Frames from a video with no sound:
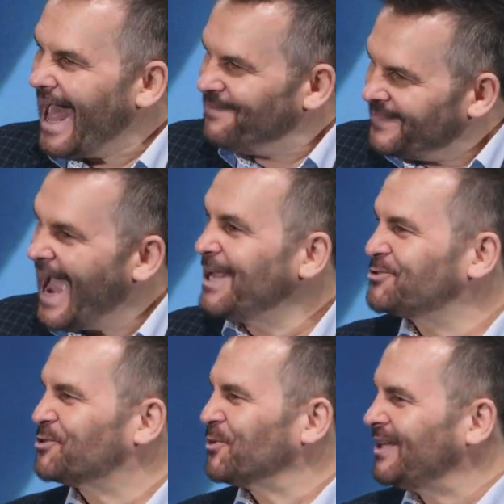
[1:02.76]

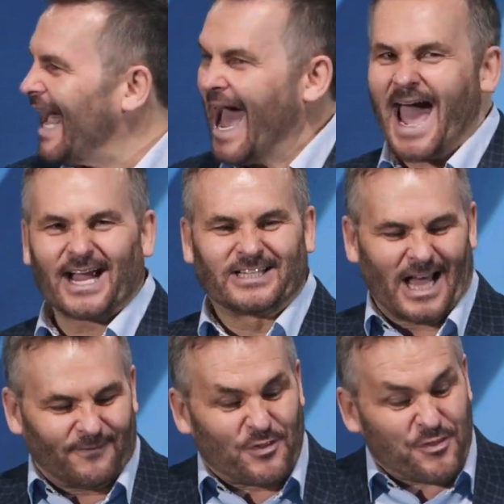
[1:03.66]
natural act
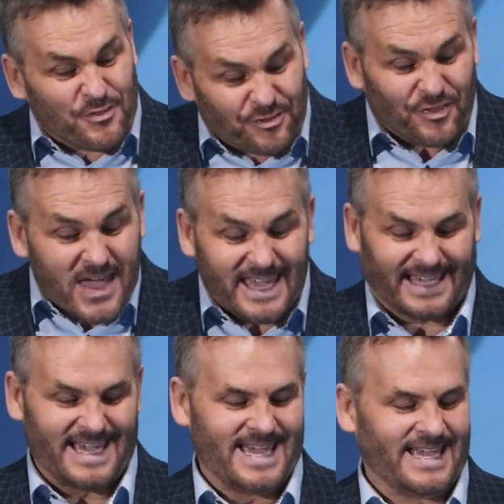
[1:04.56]
of
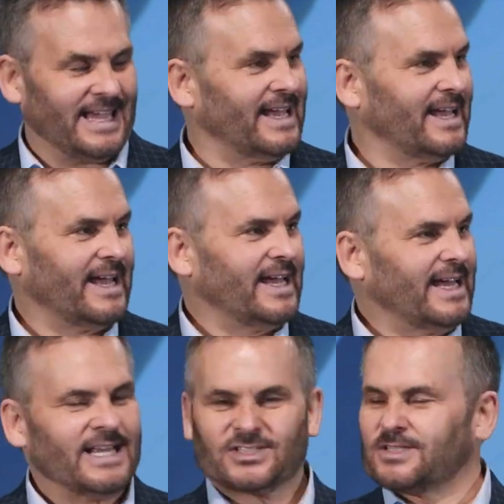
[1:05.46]
thinking
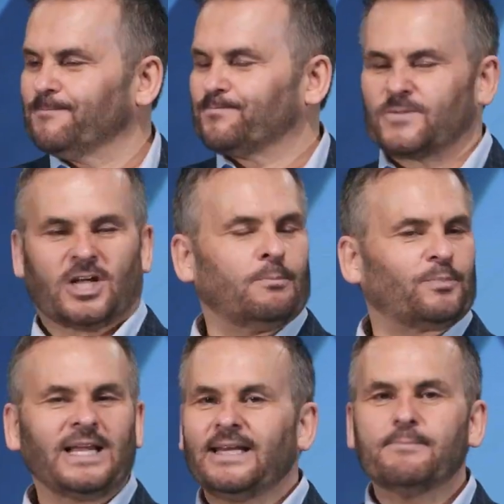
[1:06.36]
is
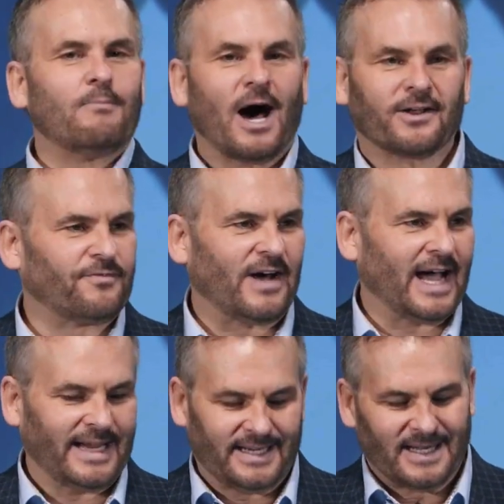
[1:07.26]
completely
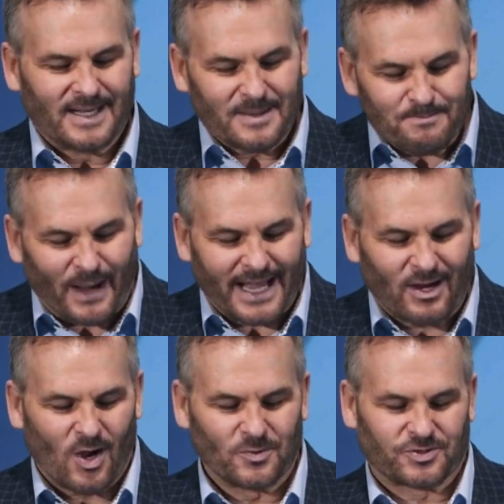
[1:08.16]
modified by
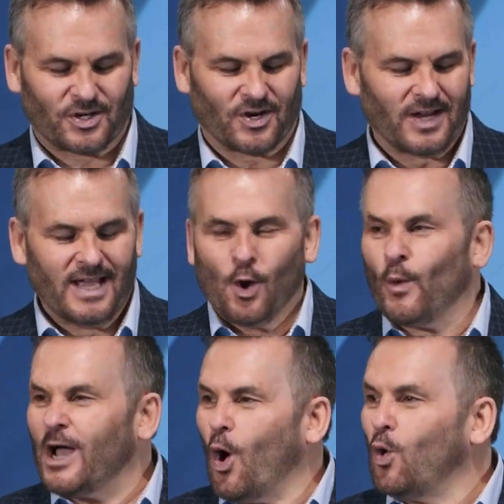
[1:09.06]
culture.
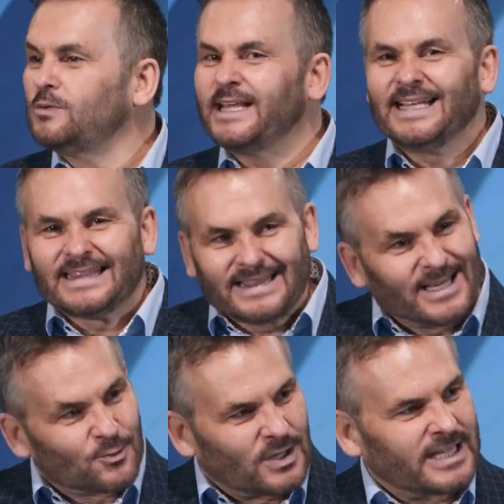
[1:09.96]
We only
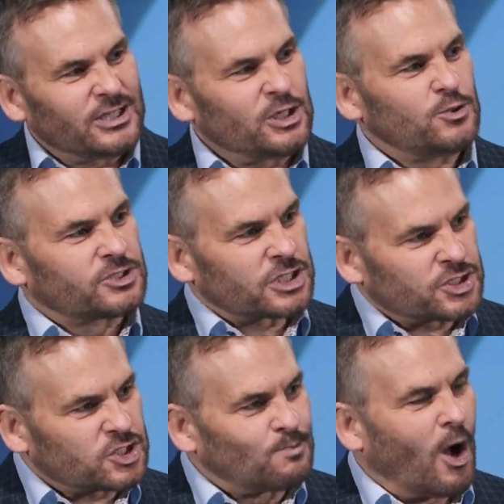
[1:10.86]
literally use a
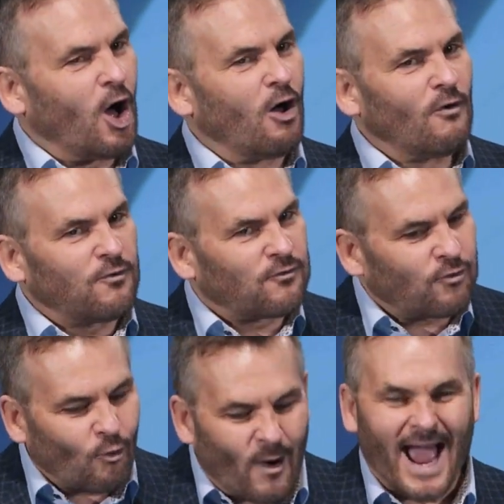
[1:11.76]
small
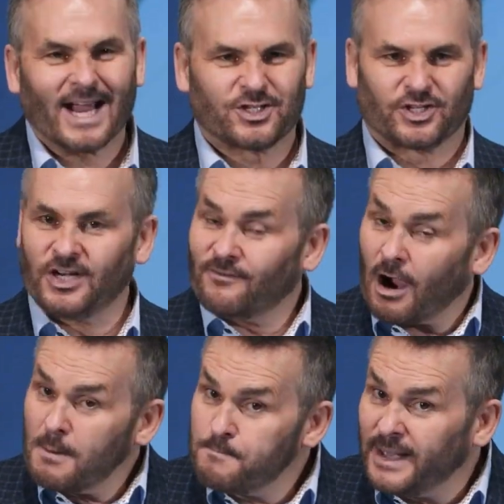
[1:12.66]
fraction of
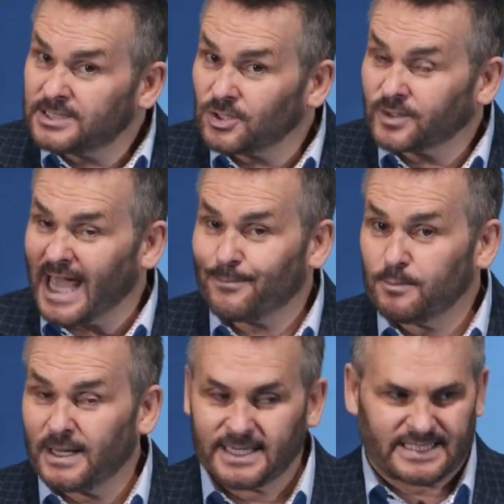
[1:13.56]
our mental
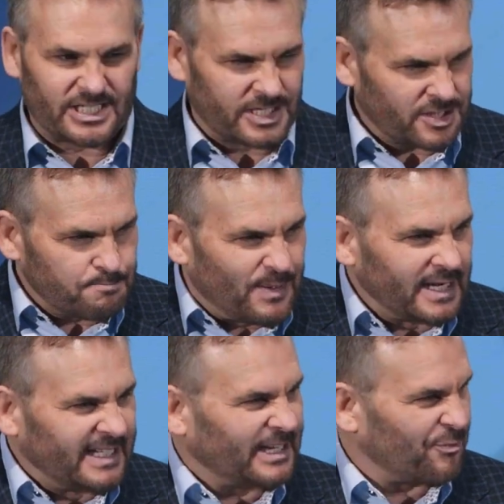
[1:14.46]
capabilities, this
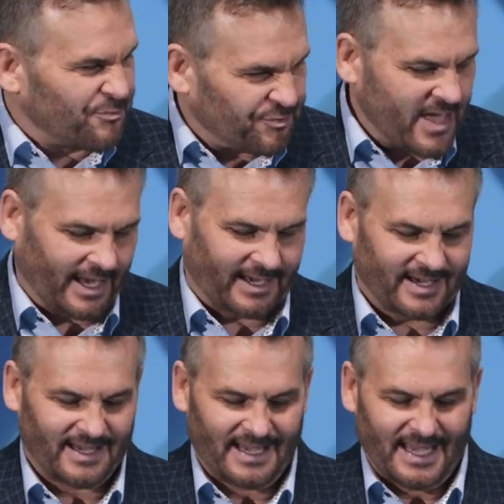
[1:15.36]
ability to
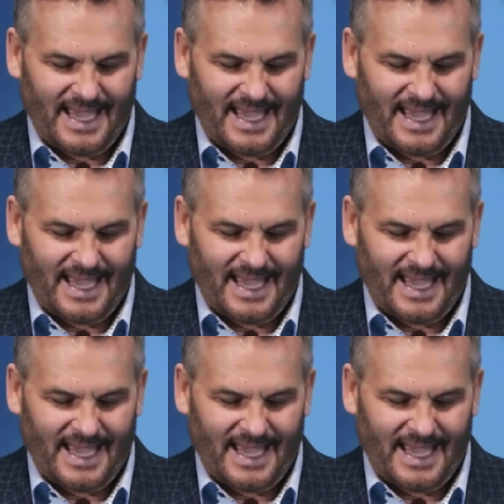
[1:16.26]
think,